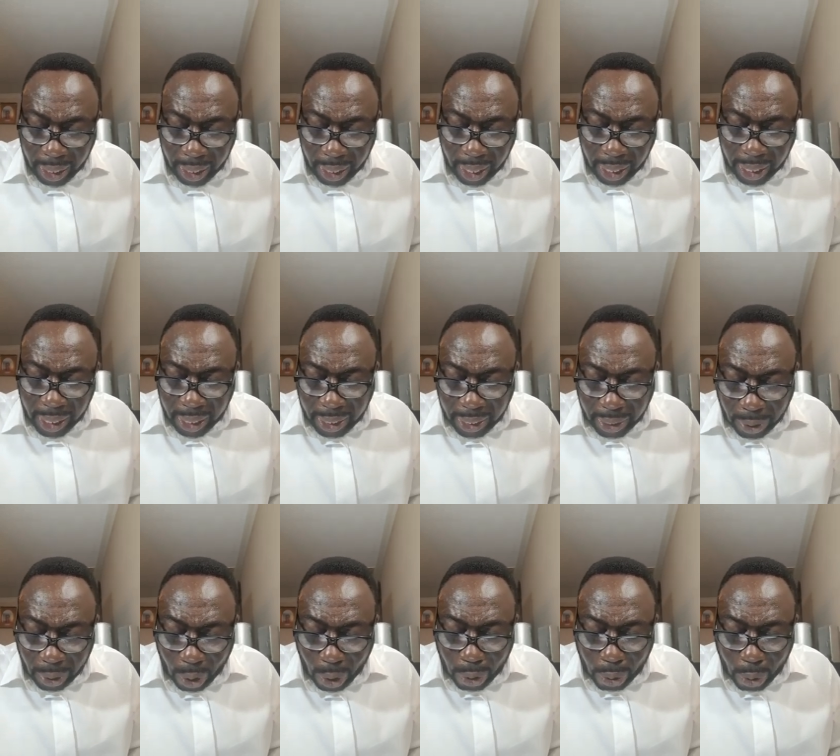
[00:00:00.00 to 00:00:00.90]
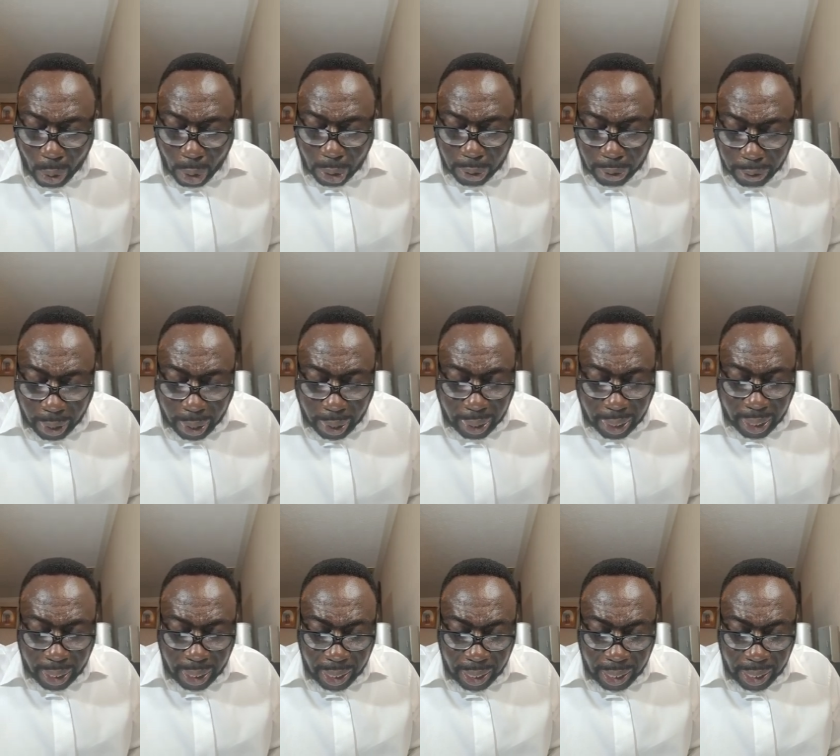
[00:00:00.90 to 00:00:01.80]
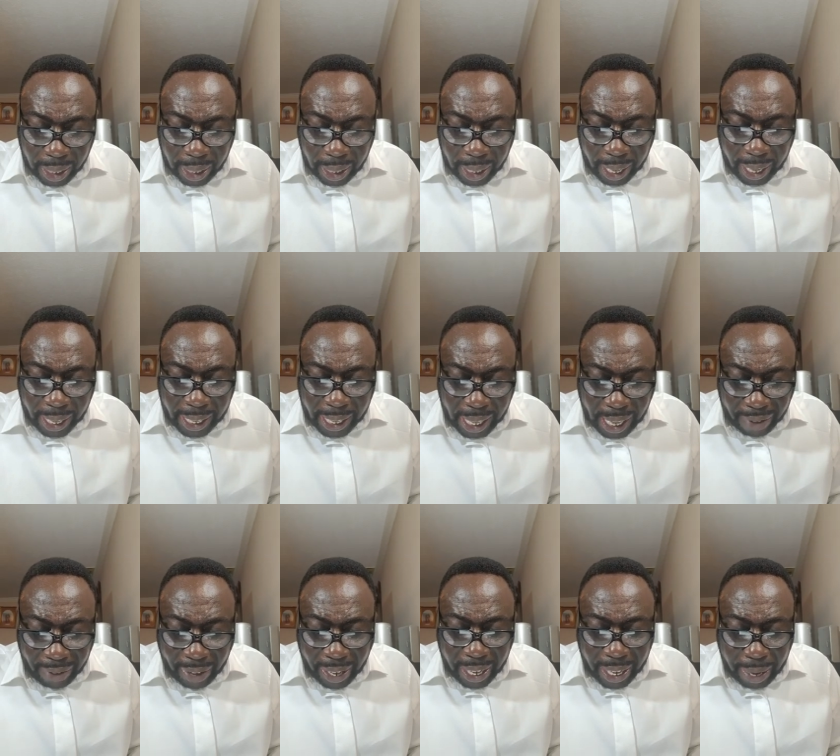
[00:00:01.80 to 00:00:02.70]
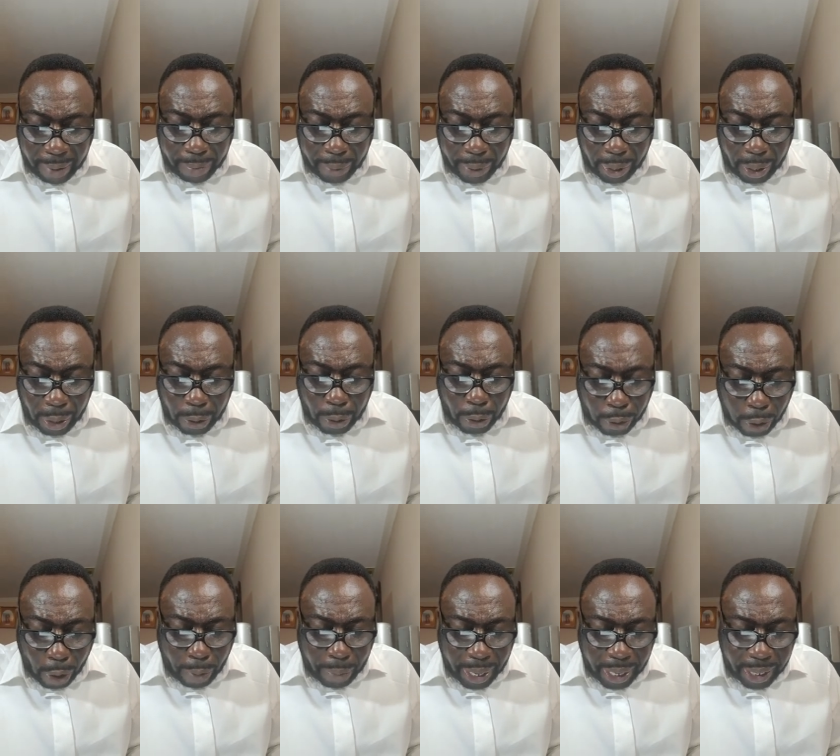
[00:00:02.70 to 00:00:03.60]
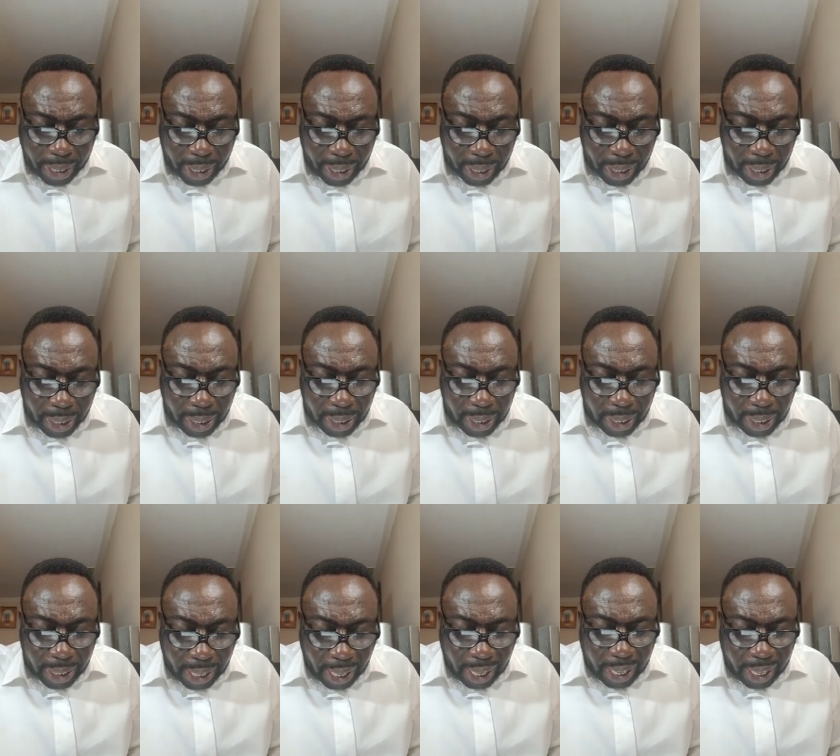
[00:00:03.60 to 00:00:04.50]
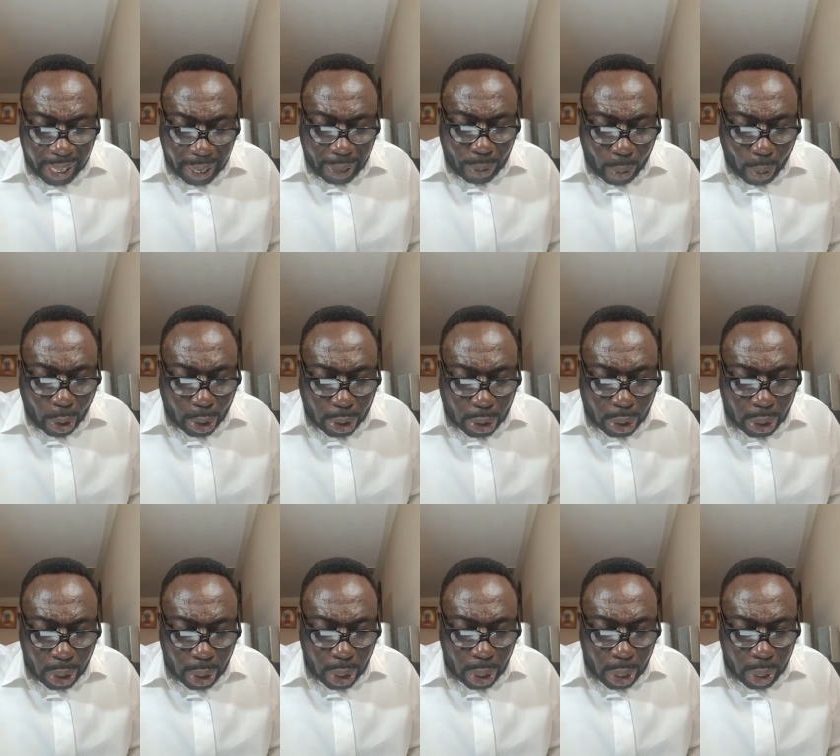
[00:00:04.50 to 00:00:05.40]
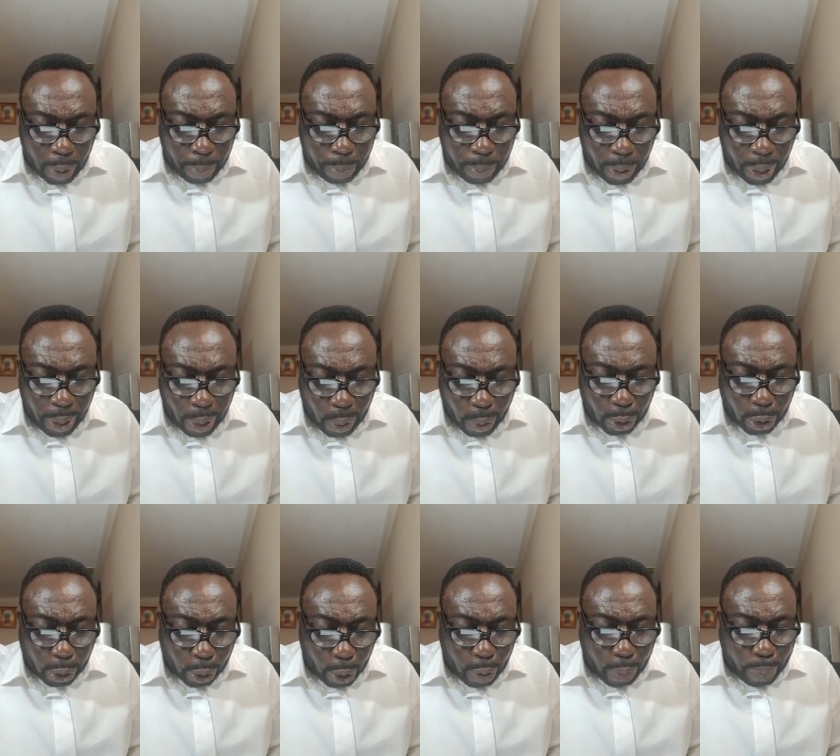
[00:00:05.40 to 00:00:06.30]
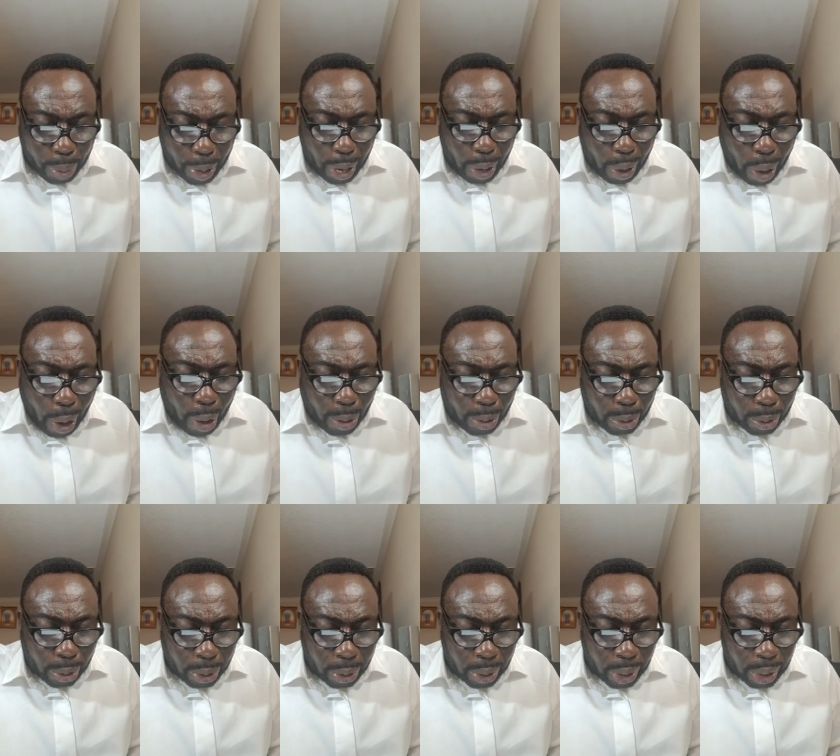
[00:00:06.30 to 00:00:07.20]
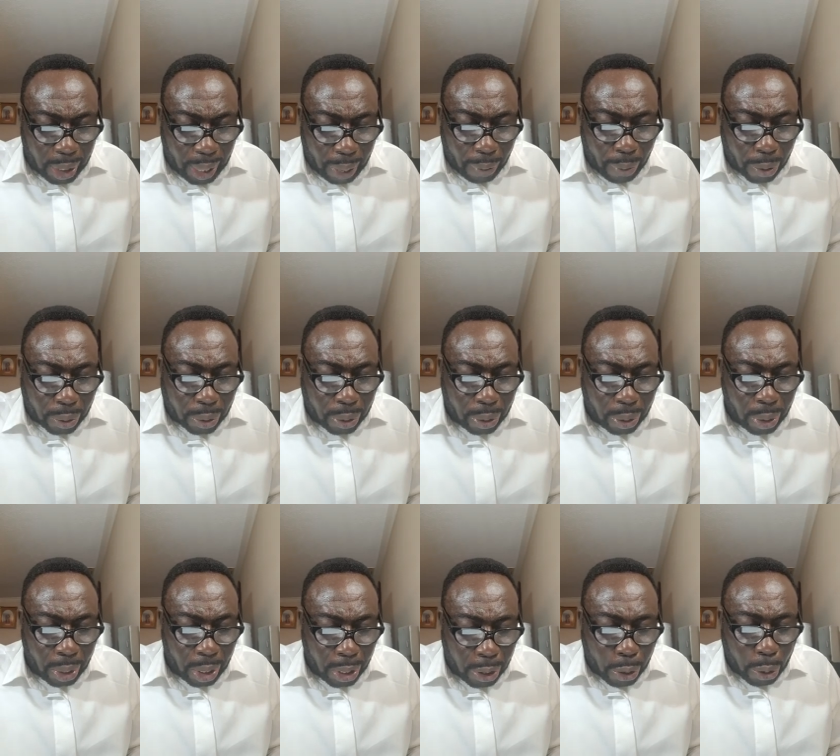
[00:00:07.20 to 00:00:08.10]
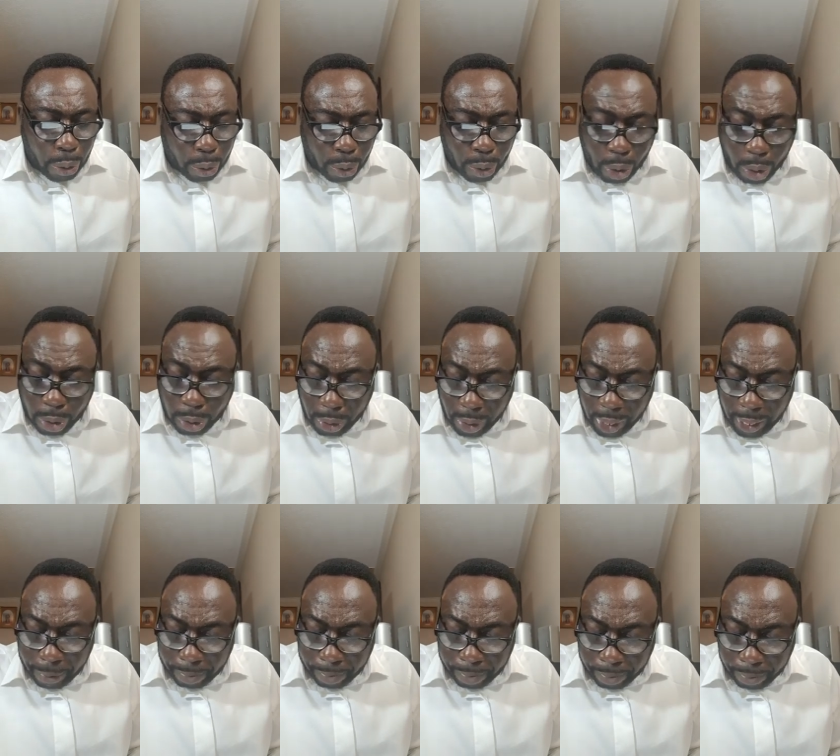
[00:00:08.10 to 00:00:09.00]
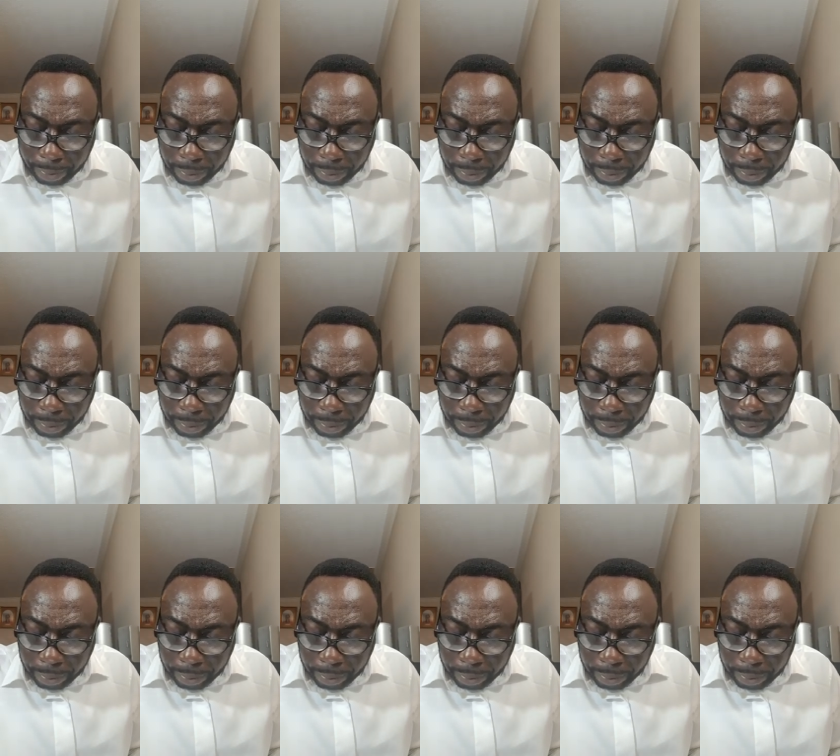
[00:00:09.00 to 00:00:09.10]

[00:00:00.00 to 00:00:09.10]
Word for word: And his Lord was wrath, and delivered him into torment, till he was he should pay all that was due to unto him.